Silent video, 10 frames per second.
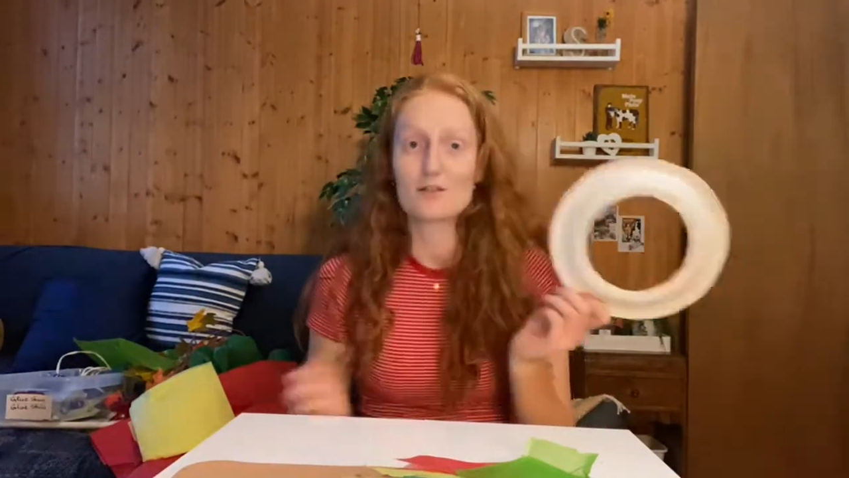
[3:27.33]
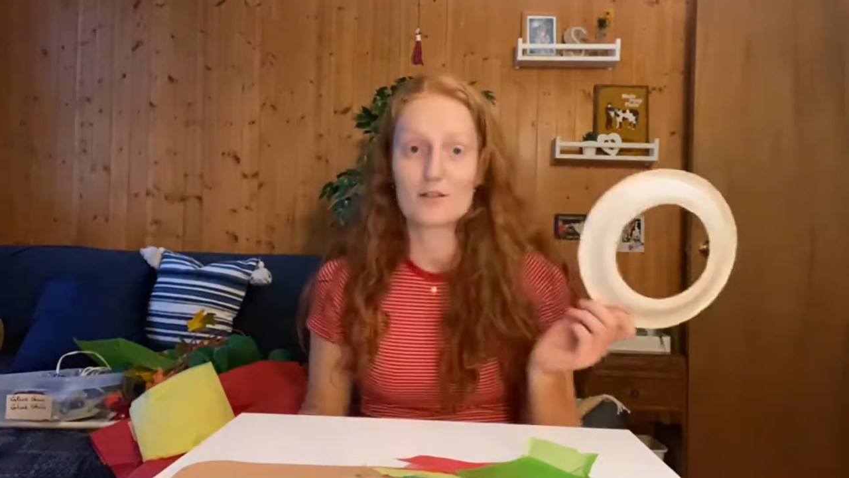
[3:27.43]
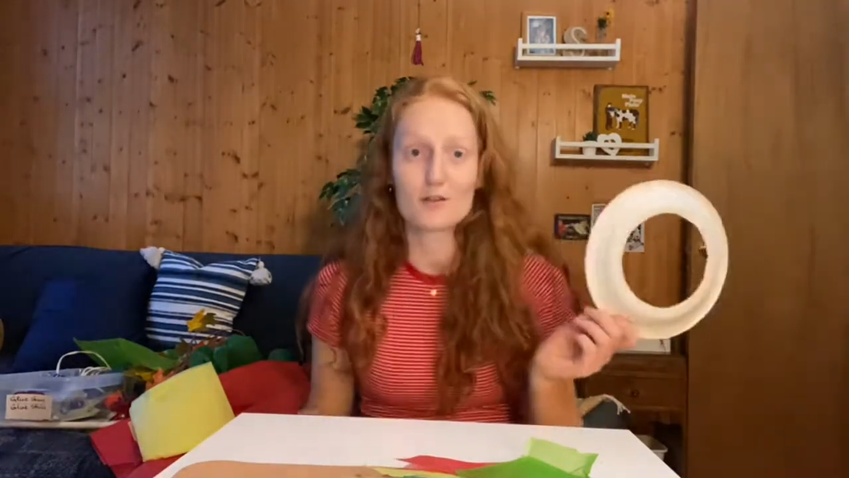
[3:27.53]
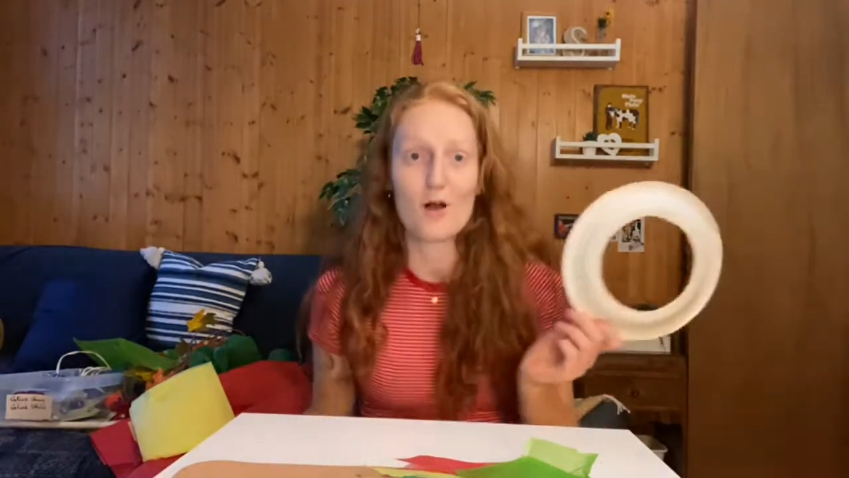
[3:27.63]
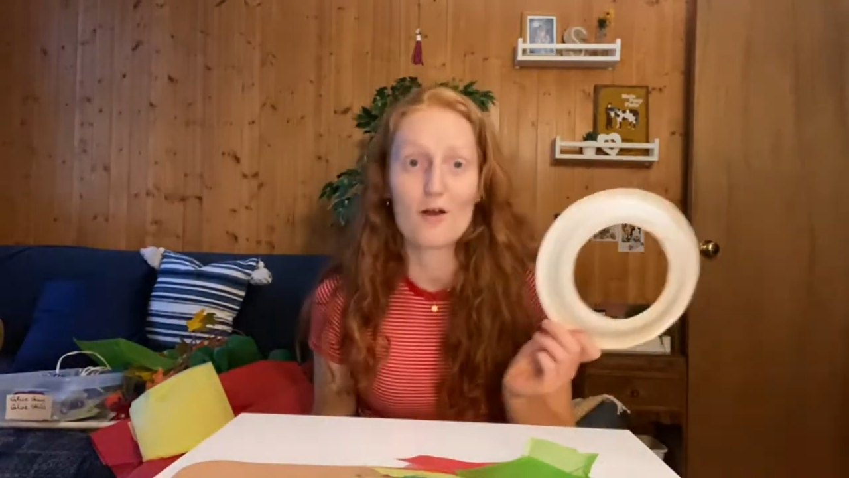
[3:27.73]

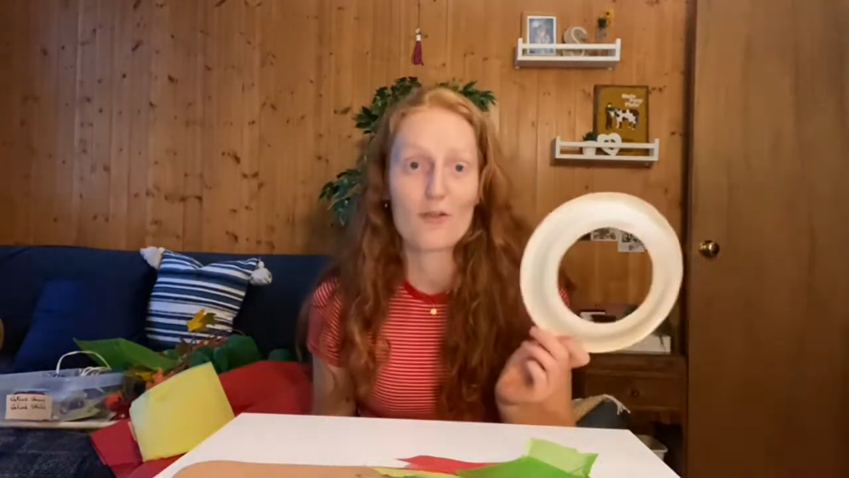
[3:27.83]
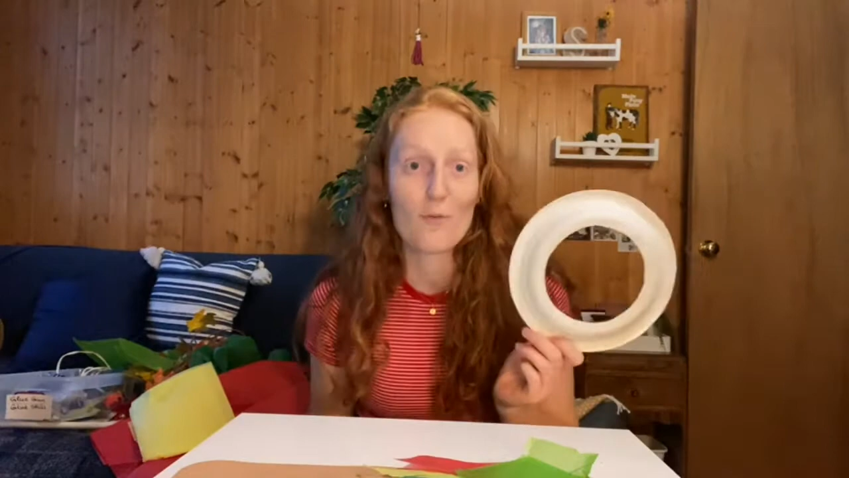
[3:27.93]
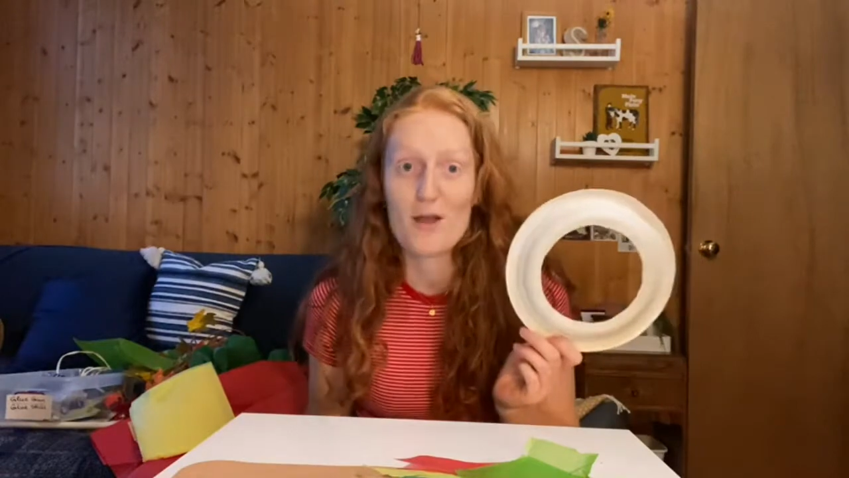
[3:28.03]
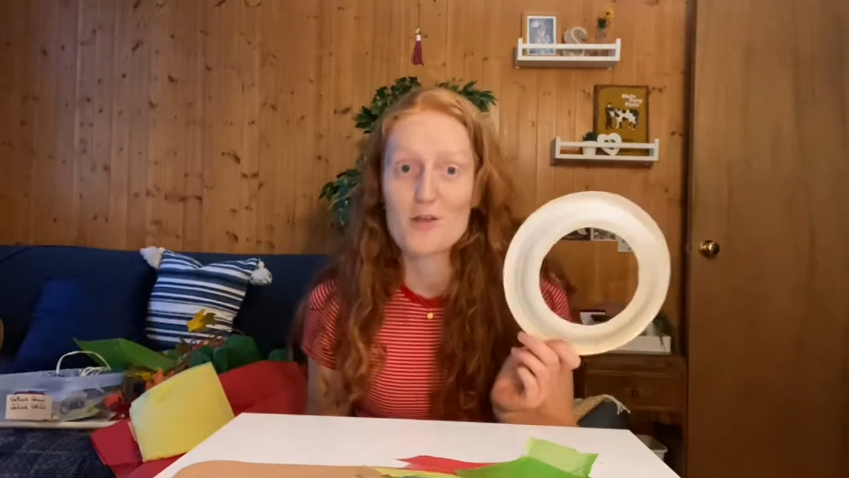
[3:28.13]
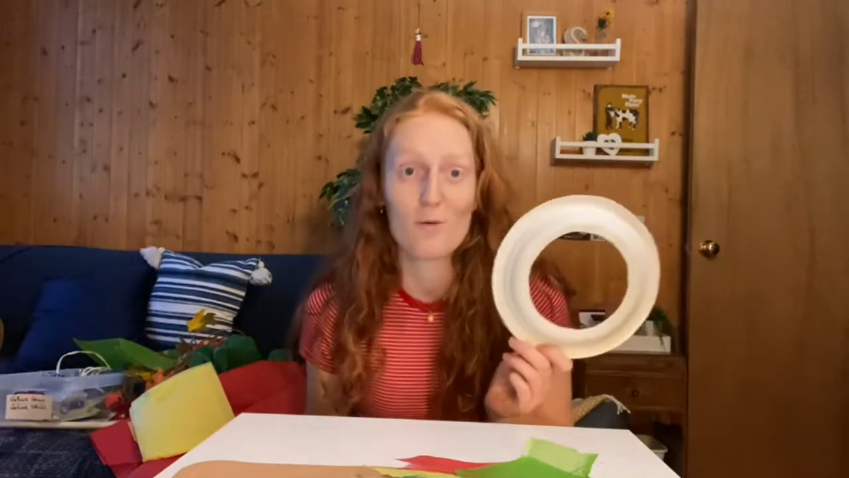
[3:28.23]
look the
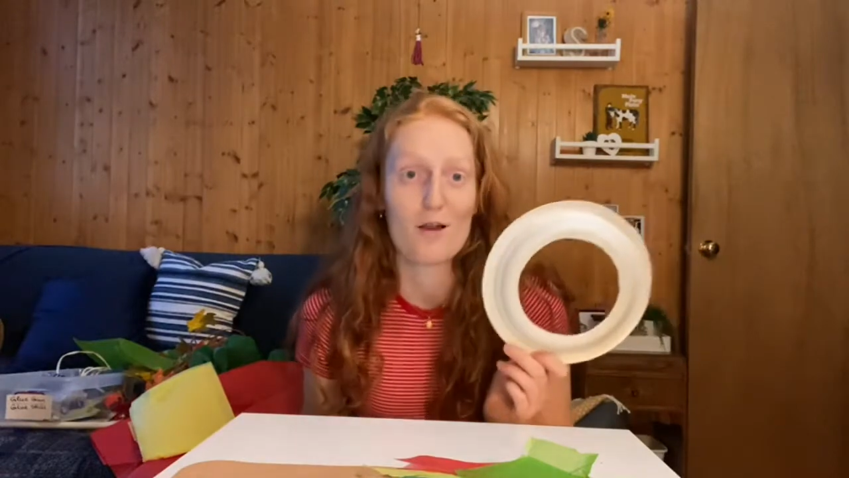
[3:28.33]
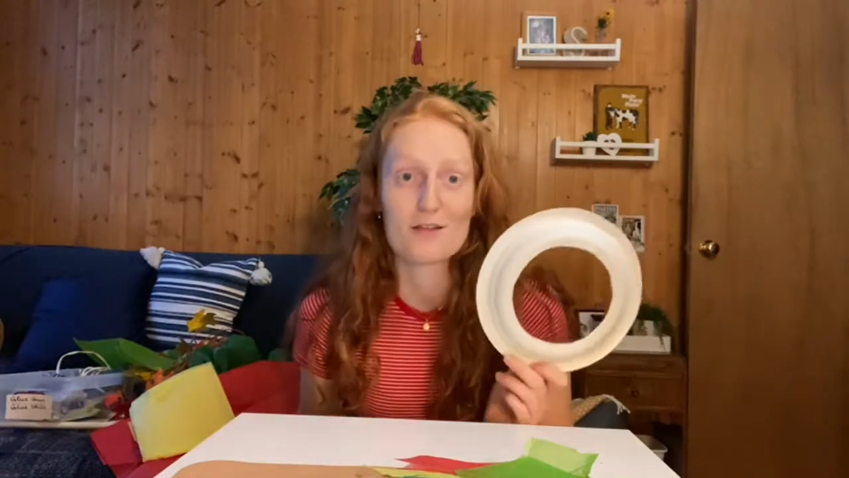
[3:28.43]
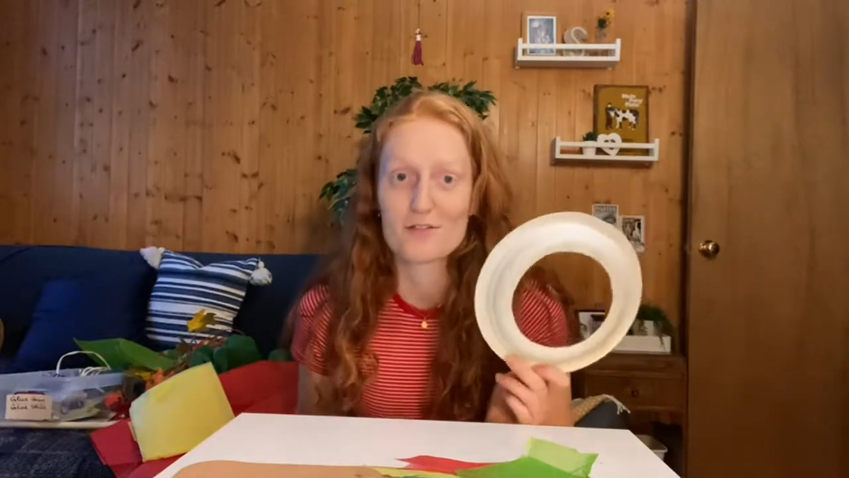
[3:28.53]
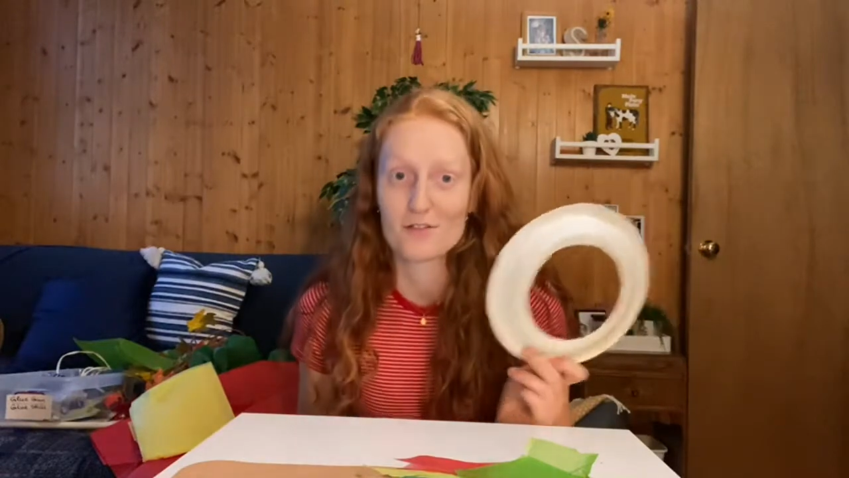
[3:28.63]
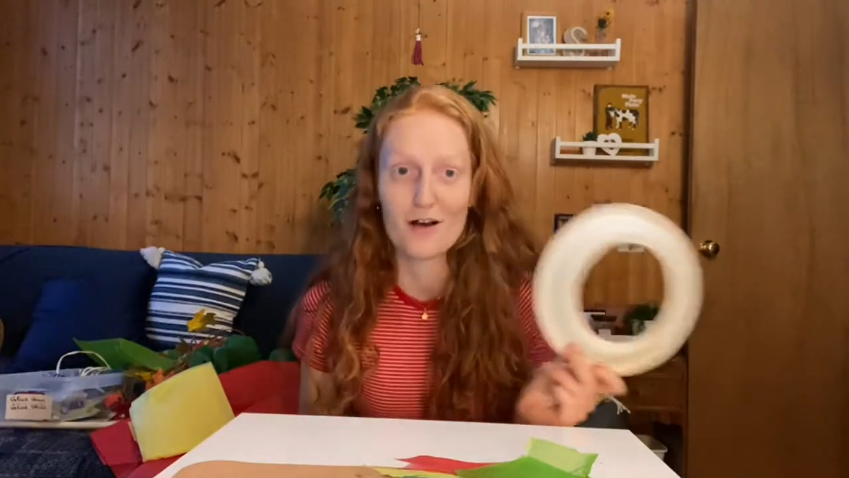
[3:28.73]
way you want it
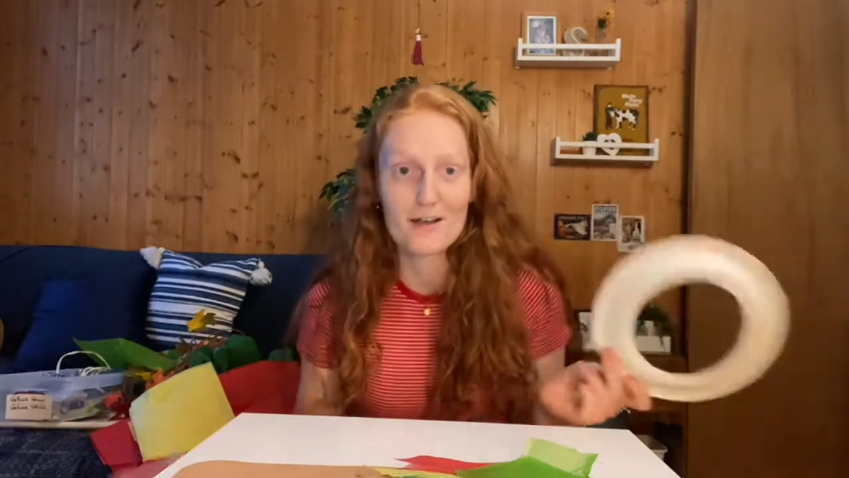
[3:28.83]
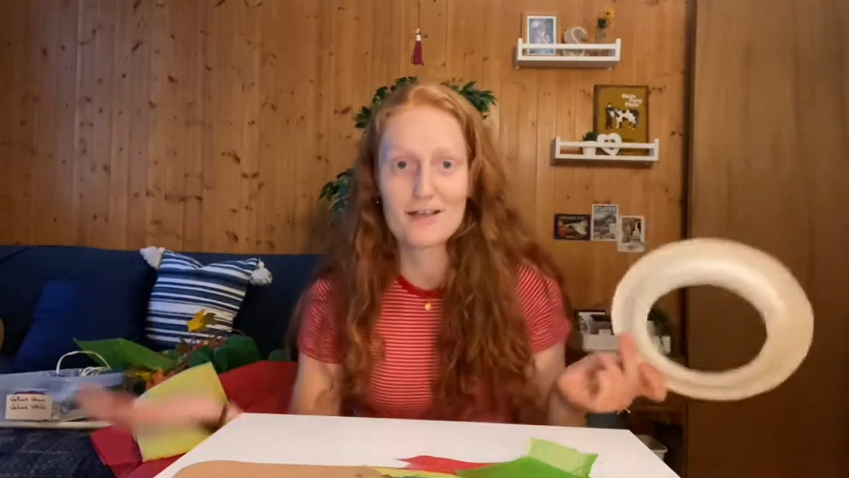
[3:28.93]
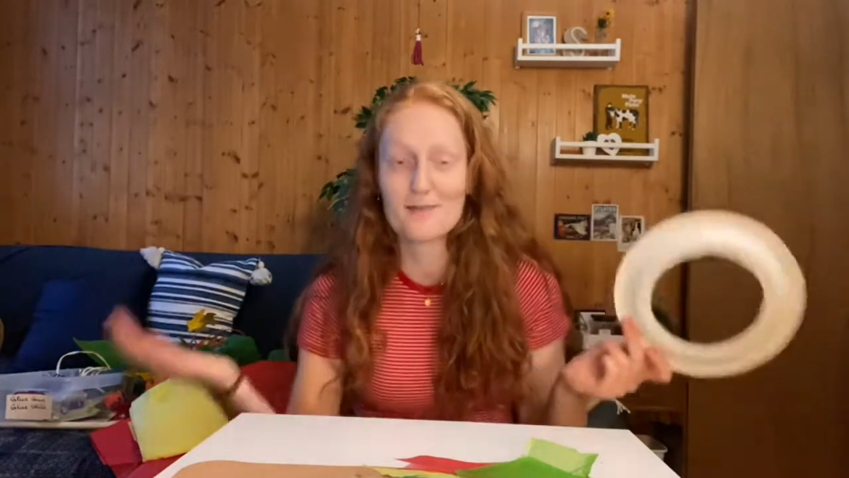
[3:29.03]
to look.